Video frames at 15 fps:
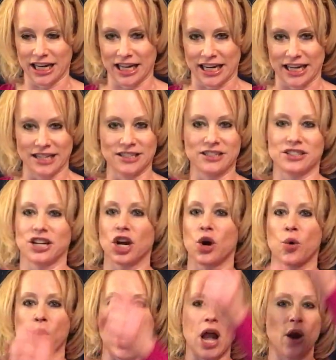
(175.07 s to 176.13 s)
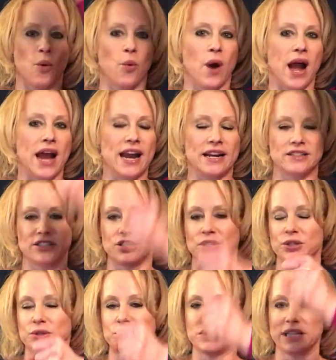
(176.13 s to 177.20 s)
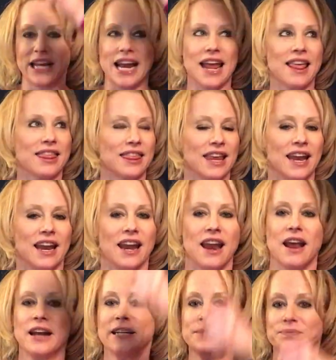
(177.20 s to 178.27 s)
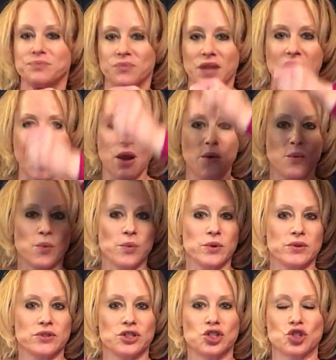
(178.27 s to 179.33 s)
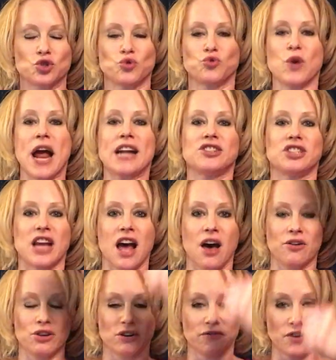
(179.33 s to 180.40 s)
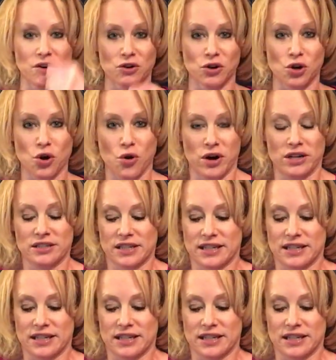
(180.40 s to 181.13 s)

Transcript: It's just a great way to lengthen and stretch out your vocal cords,